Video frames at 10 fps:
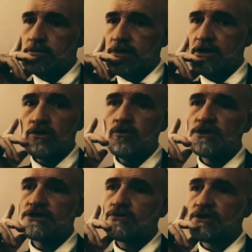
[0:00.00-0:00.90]
I don't know
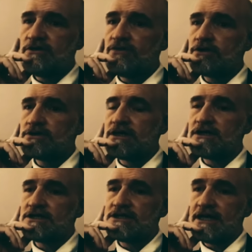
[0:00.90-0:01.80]
what's so difficult to
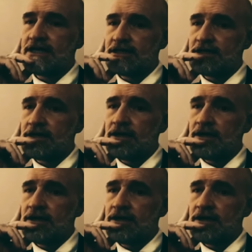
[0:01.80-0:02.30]
understand